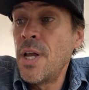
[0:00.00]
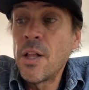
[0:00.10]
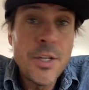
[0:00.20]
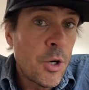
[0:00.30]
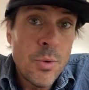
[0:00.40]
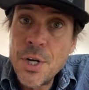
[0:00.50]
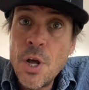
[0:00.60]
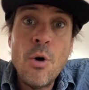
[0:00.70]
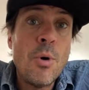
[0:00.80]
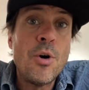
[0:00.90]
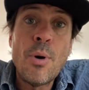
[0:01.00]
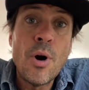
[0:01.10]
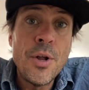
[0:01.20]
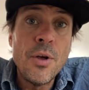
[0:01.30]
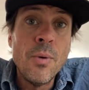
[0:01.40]
Elliot Erwitt, no. Martin
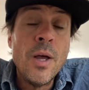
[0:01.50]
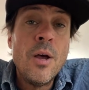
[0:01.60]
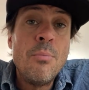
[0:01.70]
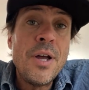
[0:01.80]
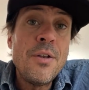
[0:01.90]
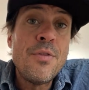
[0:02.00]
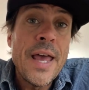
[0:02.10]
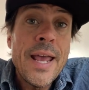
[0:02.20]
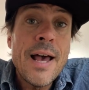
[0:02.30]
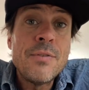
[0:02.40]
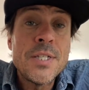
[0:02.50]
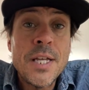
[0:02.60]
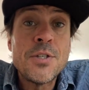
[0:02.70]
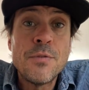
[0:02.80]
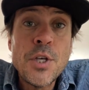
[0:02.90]
Parr, no. But they have a
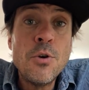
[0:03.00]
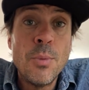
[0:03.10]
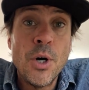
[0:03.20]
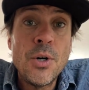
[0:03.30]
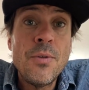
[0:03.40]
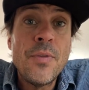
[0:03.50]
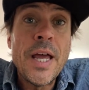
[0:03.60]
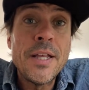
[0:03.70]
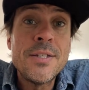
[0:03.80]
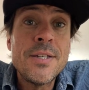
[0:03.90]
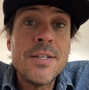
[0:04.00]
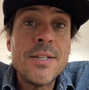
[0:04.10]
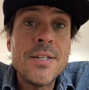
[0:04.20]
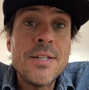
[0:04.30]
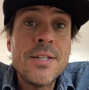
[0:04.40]
sense of humor that is
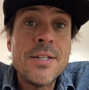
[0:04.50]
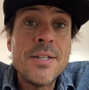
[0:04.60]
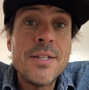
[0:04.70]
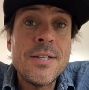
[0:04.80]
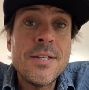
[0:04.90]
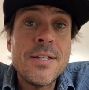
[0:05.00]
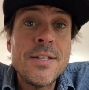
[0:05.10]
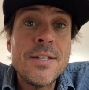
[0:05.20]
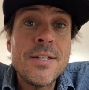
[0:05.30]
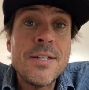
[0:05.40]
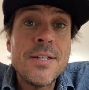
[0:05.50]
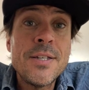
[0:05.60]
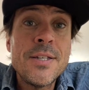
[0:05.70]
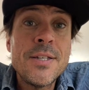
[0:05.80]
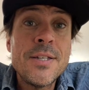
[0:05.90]
a huge
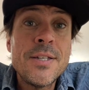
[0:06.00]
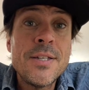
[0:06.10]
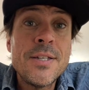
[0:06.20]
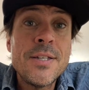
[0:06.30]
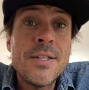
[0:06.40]
part of